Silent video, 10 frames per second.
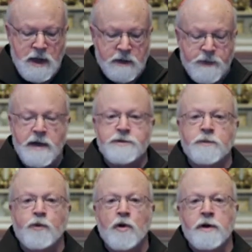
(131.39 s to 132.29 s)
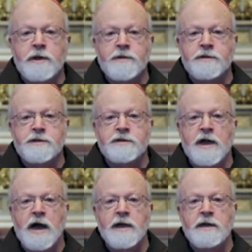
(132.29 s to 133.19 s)
and by supporting the
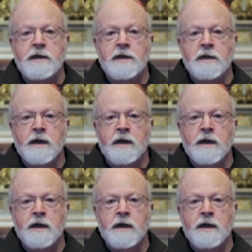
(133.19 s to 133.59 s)
Society